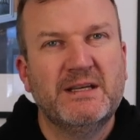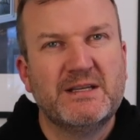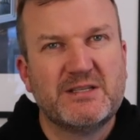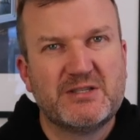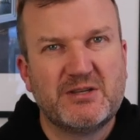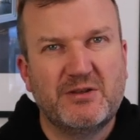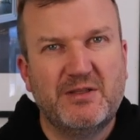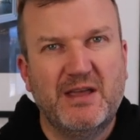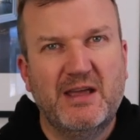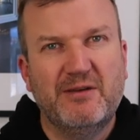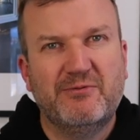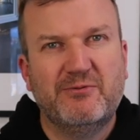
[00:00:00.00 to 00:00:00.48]

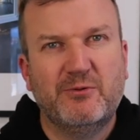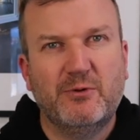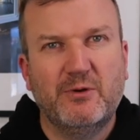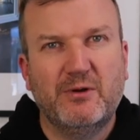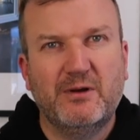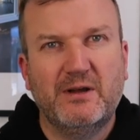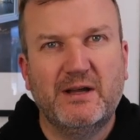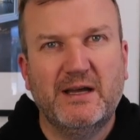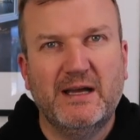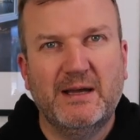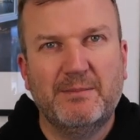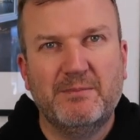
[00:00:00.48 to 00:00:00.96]
So
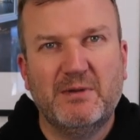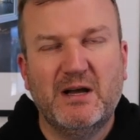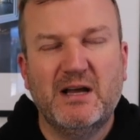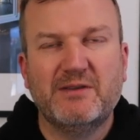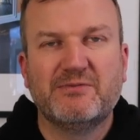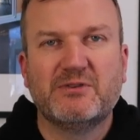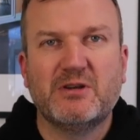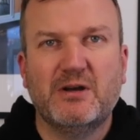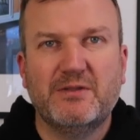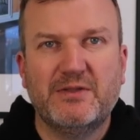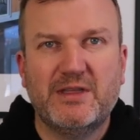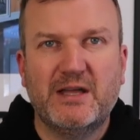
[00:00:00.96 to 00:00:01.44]
therefore,
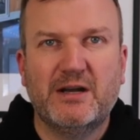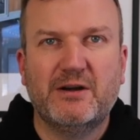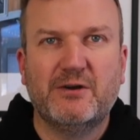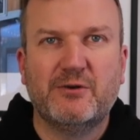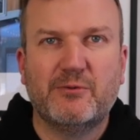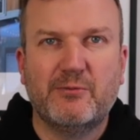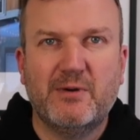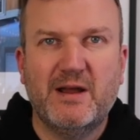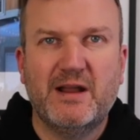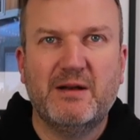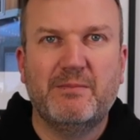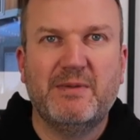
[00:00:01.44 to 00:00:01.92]
I've got that
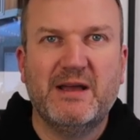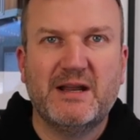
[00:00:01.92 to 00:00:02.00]
at around